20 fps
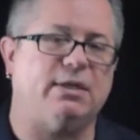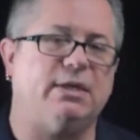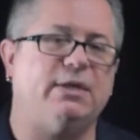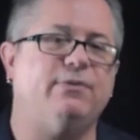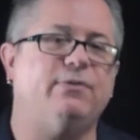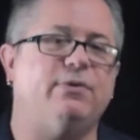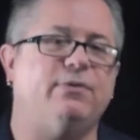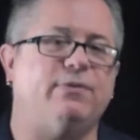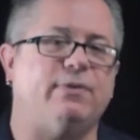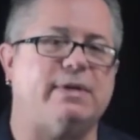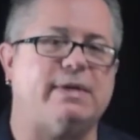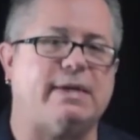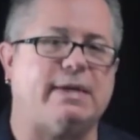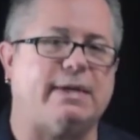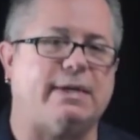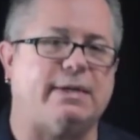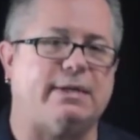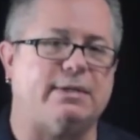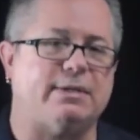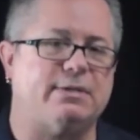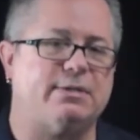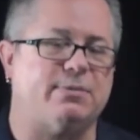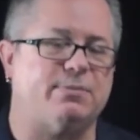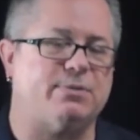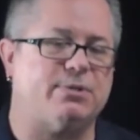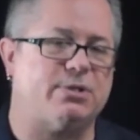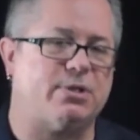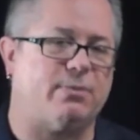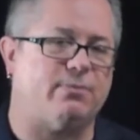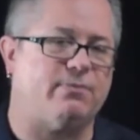even if it had some
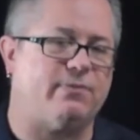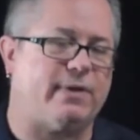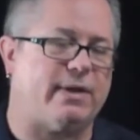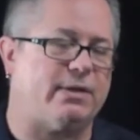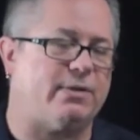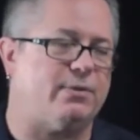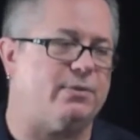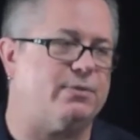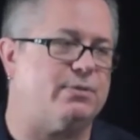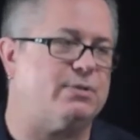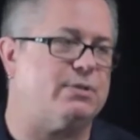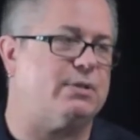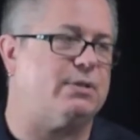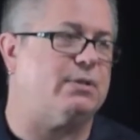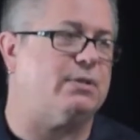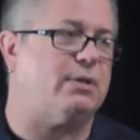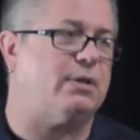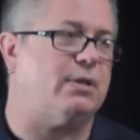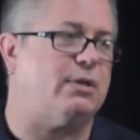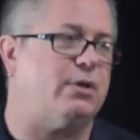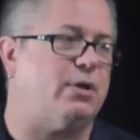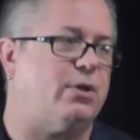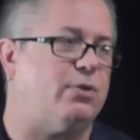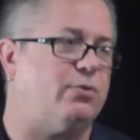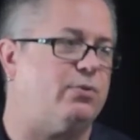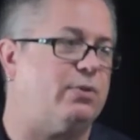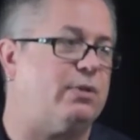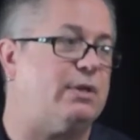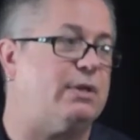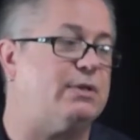sub-factors and
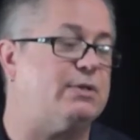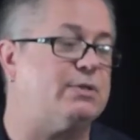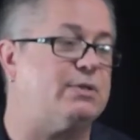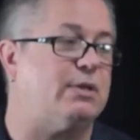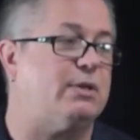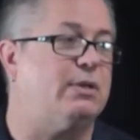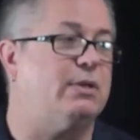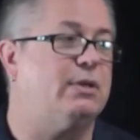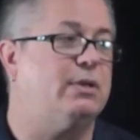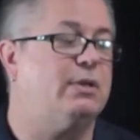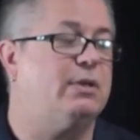other things that